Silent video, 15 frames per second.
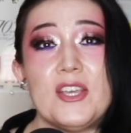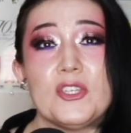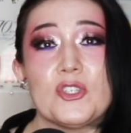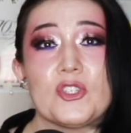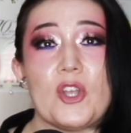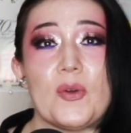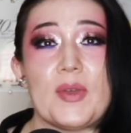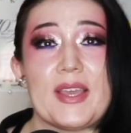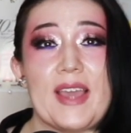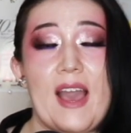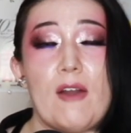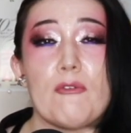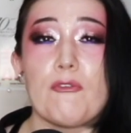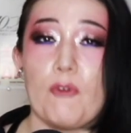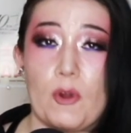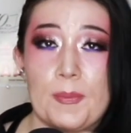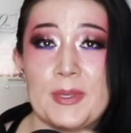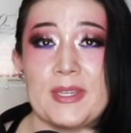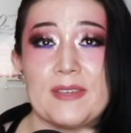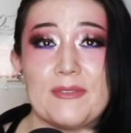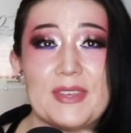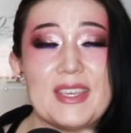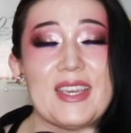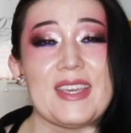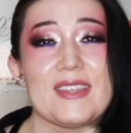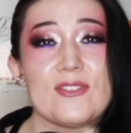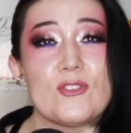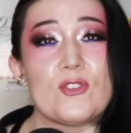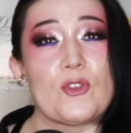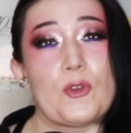showing how formative he
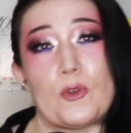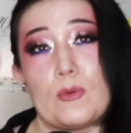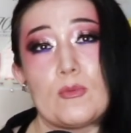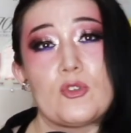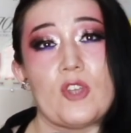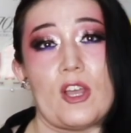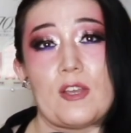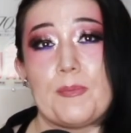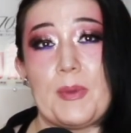is to whom Chuck